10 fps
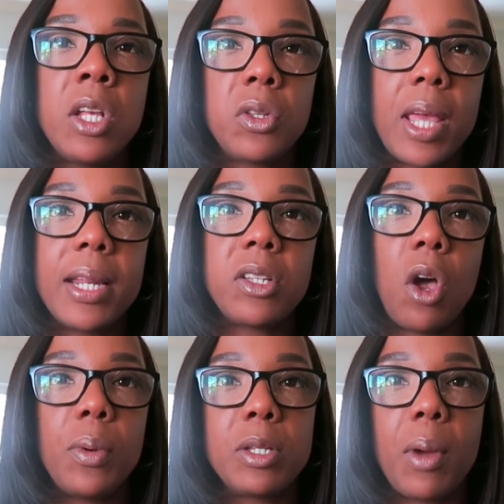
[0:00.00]
So that is
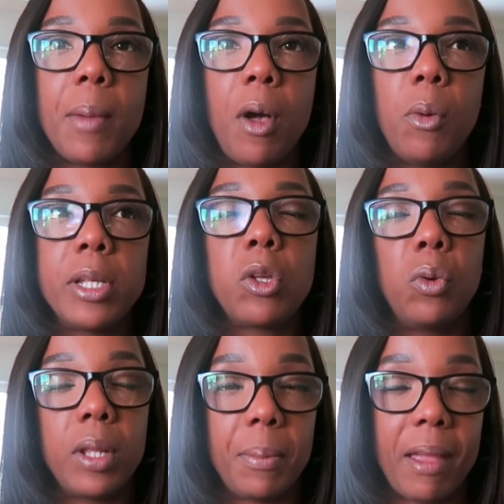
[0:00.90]
always why I'm always
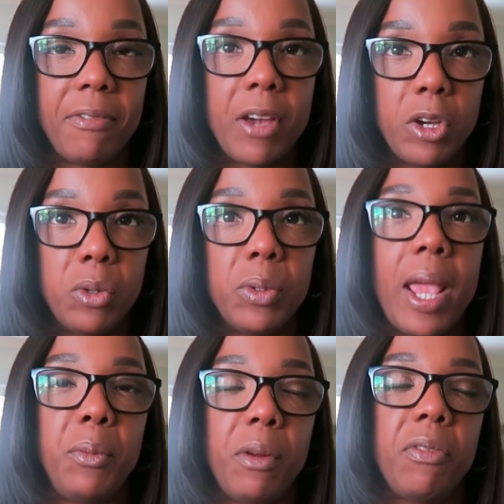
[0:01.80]
holding my phone
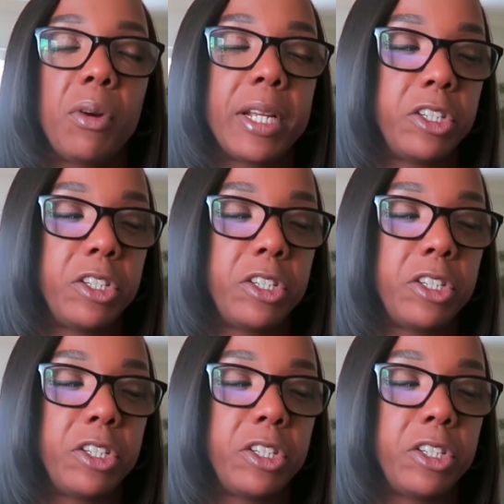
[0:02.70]
and referring